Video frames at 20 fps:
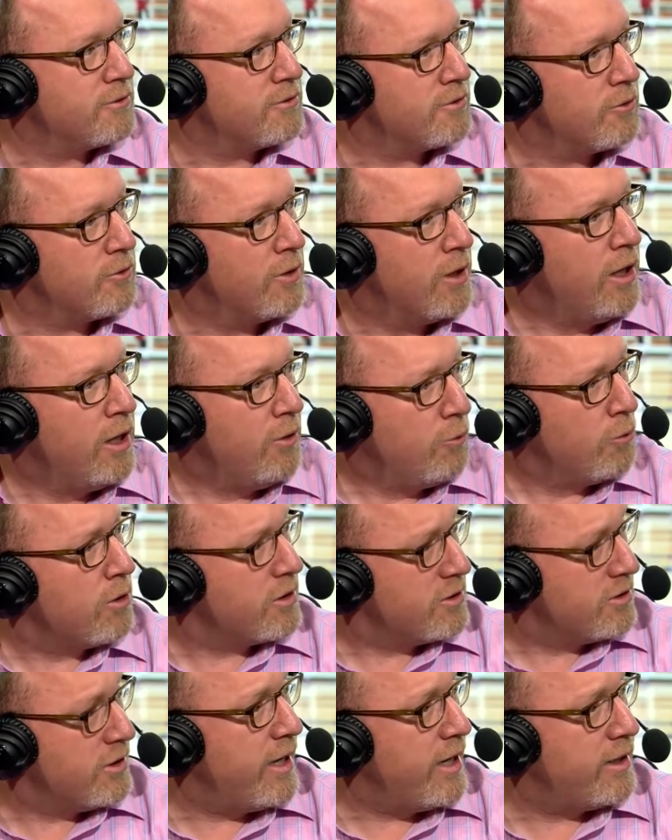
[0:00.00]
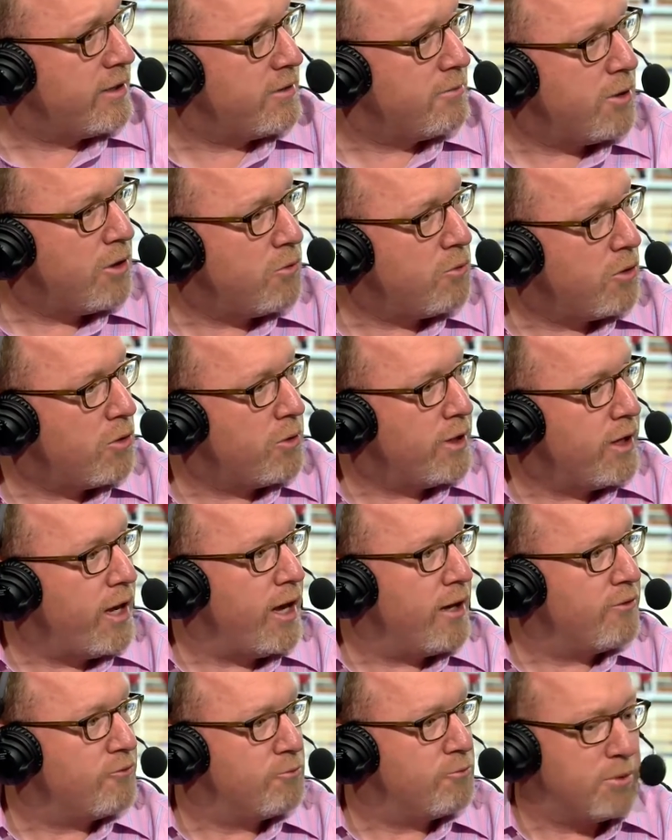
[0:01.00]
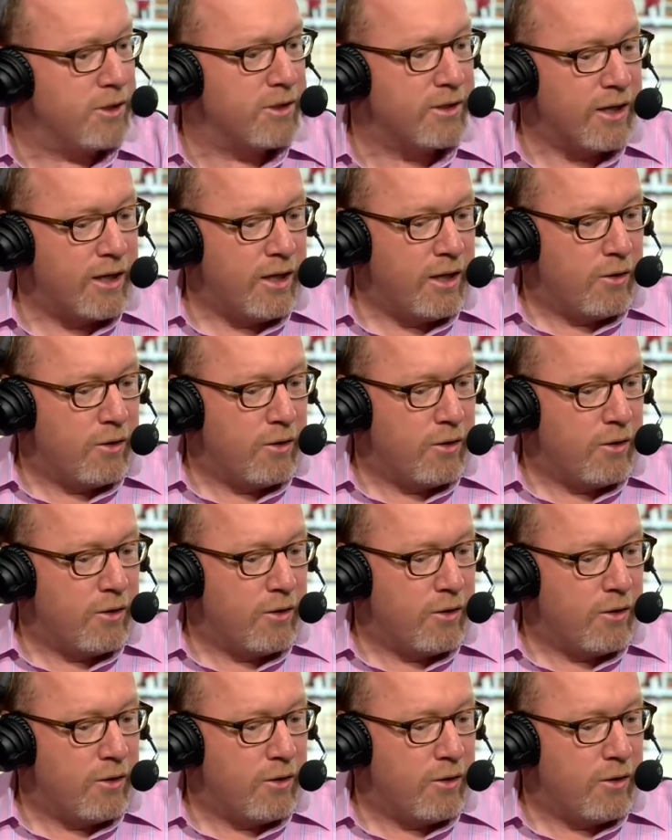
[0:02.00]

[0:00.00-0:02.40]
So we're excited about what we have, but